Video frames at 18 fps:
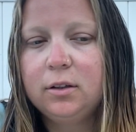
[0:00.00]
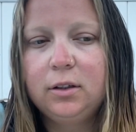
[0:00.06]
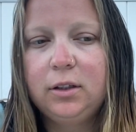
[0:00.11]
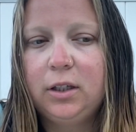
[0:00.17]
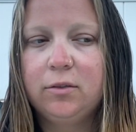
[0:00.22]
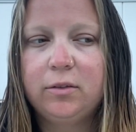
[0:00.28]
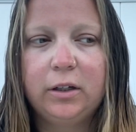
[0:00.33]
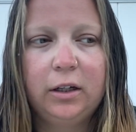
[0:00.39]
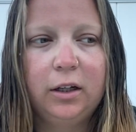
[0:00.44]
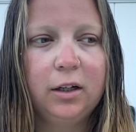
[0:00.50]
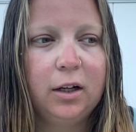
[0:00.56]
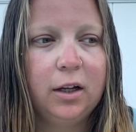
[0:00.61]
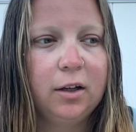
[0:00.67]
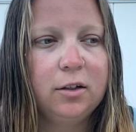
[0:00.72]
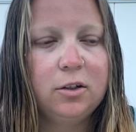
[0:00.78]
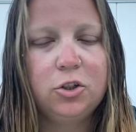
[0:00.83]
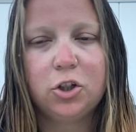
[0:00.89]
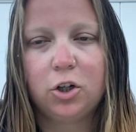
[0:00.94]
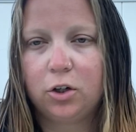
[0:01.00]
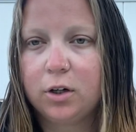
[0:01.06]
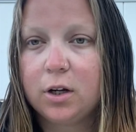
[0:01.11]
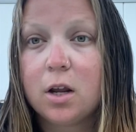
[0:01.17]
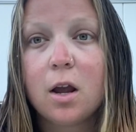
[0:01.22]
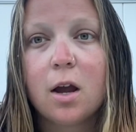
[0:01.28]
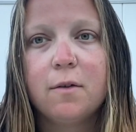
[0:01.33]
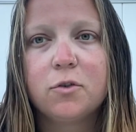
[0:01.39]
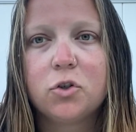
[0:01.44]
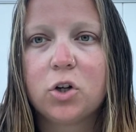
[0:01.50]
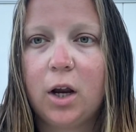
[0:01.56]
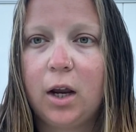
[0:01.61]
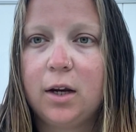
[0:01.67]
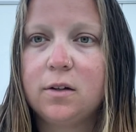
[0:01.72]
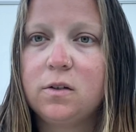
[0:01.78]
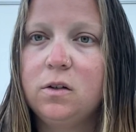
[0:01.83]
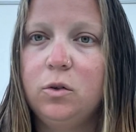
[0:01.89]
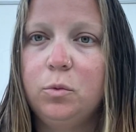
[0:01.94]
even in a journey of
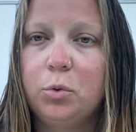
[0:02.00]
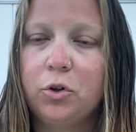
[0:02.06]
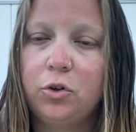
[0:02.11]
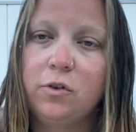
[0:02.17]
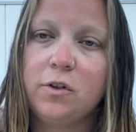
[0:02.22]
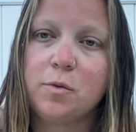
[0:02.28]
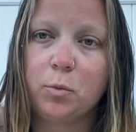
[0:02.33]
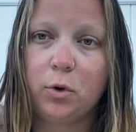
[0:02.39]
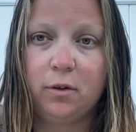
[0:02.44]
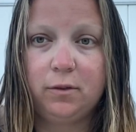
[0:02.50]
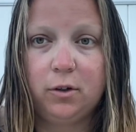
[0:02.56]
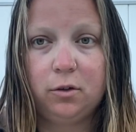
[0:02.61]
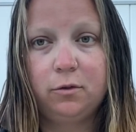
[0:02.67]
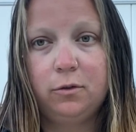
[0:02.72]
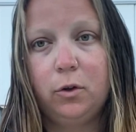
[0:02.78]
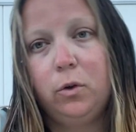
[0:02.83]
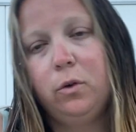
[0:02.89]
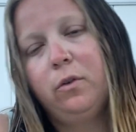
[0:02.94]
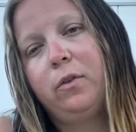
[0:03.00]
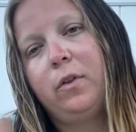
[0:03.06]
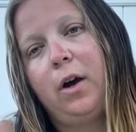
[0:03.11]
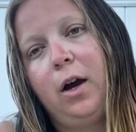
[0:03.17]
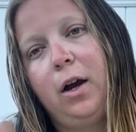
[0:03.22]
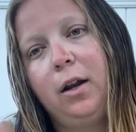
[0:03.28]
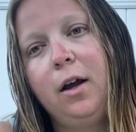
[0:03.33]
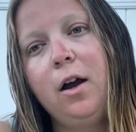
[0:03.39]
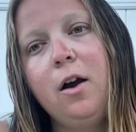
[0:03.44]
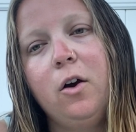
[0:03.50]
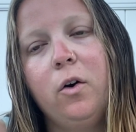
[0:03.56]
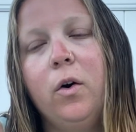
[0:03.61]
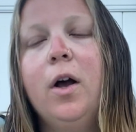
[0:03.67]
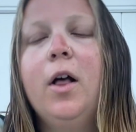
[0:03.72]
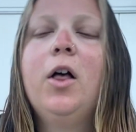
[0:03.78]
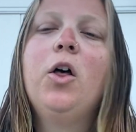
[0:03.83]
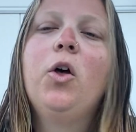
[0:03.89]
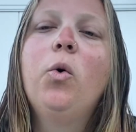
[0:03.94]
trying to produce more of your food thought oh
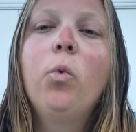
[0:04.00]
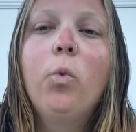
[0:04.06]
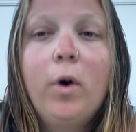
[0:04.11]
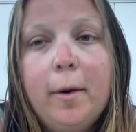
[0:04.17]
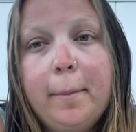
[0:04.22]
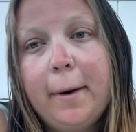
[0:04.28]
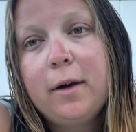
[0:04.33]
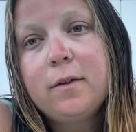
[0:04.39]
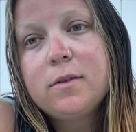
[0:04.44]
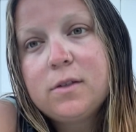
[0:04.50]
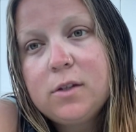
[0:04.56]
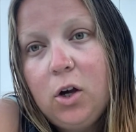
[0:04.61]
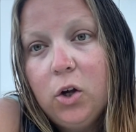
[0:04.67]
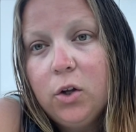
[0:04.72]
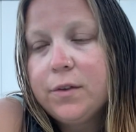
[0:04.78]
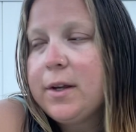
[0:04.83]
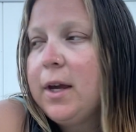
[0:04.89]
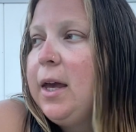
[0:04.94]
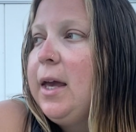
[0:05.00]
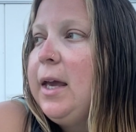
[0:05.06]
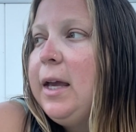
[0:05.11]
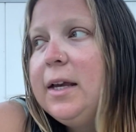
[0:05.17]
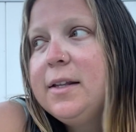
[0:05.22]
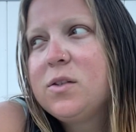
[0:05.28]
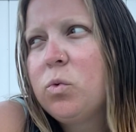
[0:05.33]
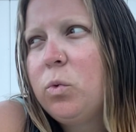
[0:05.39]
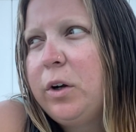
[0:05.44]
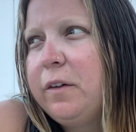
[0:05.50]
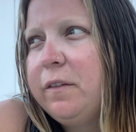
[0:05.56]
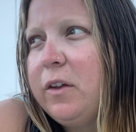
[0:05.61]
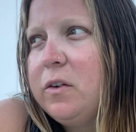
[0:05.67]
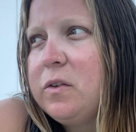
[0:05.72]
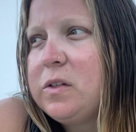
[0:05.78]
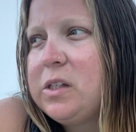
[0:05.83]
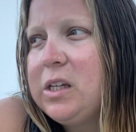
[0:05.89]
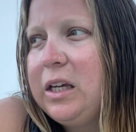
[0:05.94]
what about salt? It's one of
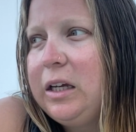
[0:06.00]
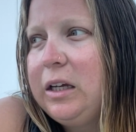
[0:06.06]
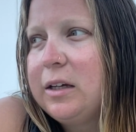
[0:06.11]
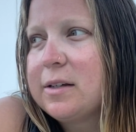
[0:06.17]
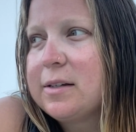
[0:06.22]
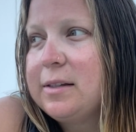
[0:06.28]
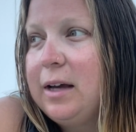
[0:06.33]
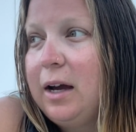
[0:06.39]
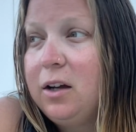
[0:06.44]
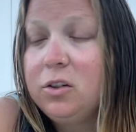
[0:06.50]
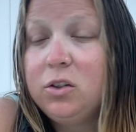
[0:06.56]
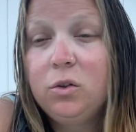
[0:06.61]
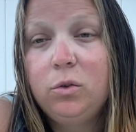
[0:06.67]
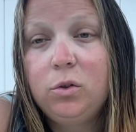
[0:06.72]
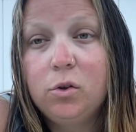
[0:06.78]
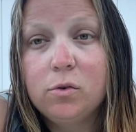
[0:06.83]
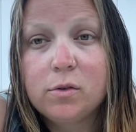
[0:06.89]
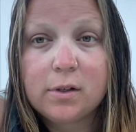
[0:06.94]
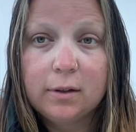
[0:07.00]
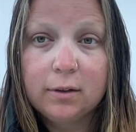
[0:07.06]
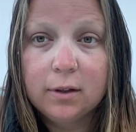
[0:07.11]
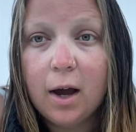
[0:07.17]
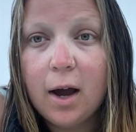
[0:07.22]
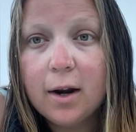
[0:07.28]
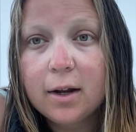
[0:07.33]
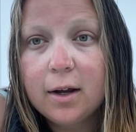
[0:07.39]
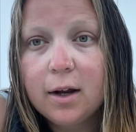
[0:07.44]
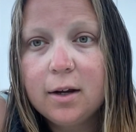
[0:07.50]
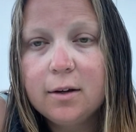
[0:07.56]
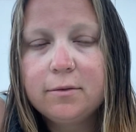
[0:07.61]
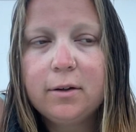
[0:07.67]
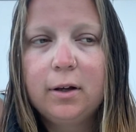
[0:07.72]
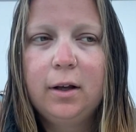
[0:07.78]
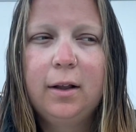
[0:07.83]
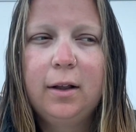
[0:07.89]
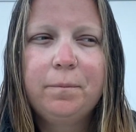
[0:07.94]
those things that you use a lot of,
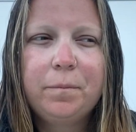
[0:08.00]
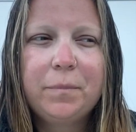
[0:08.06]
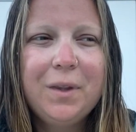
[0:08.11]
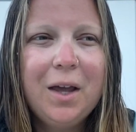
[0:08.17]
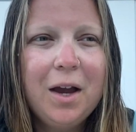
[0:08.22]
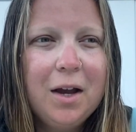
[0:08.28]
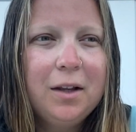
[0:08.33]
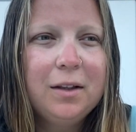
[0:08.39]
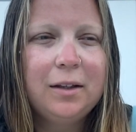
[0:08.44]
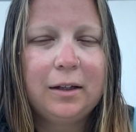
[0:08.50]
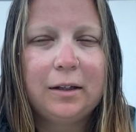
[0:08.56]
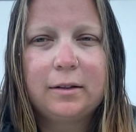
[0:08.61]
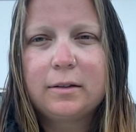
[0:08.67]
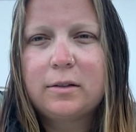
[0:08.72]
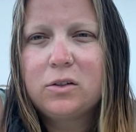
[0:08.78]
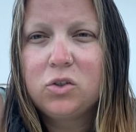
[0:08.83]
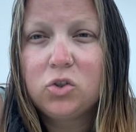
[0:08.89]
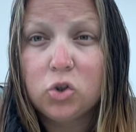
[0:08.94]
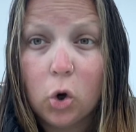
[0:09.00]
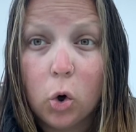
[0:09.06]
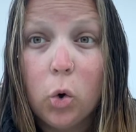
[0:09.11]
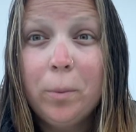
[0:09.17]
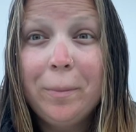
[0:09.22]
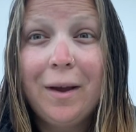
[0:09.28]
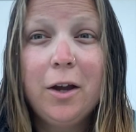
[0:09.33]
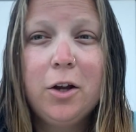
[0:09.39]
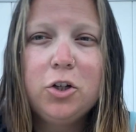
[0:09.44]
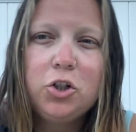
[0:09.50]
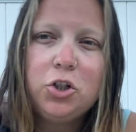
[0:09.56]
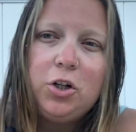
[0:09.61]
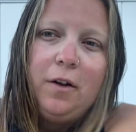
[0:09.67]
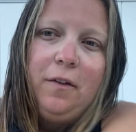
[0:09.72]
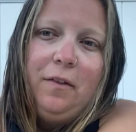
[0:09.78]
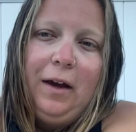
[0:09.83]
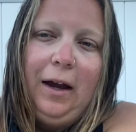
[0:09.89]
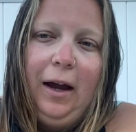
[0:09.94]
not like so much
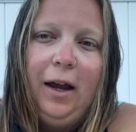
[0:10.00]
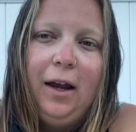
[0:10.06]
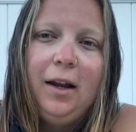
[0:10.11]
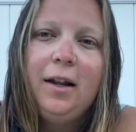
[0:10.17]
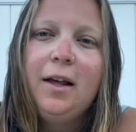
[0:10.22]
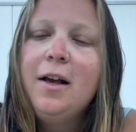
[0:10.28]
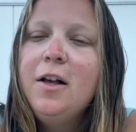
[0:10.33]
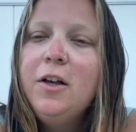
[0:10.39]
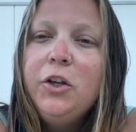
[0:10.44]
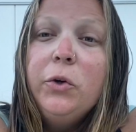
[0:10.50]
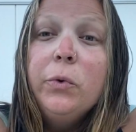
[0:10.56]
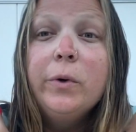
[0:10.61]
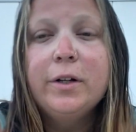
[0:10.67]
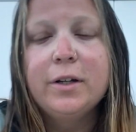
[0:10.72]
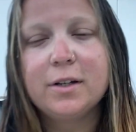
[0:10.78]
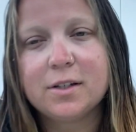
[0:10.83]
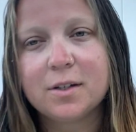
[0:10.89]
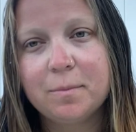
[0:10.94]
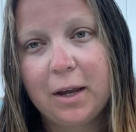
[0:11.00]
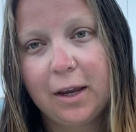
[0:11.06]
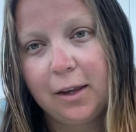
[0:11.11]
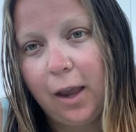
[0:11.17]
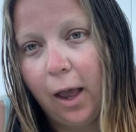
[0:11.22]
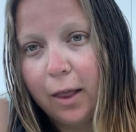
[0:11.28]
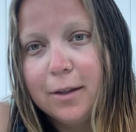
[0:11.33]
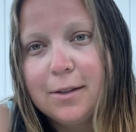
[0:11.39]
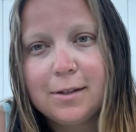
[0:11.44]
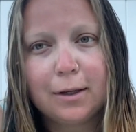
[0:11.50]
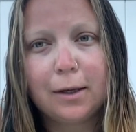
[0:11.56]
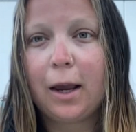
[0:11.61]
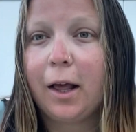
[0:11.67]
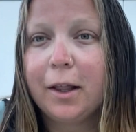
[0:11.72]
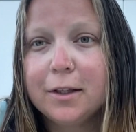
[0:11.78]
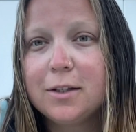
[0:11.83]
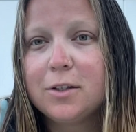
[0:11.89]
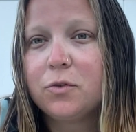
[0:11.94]
that you would need to make gallons and
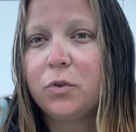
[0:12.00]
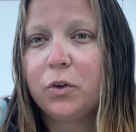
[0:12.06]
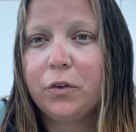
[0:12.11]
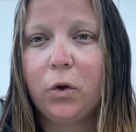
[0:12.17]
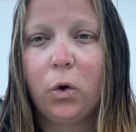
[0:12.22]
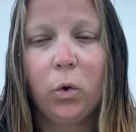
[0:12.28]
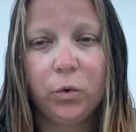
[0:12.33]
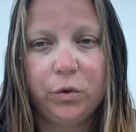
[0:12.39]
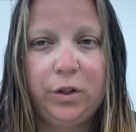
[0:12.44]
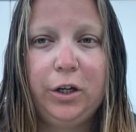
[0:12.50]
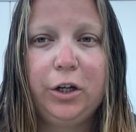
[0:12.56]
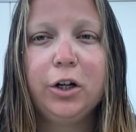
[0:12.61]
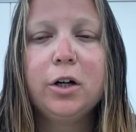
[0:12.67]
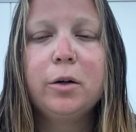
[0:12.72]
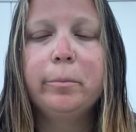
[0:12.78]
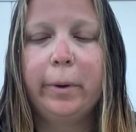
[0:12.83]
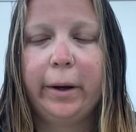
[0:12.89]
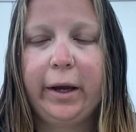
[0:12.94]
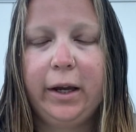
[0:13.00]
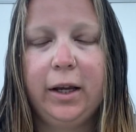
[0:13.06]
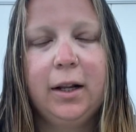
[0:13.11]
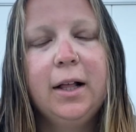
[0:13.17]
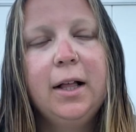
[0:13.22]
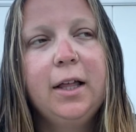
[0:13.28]
gallons for the whole year, but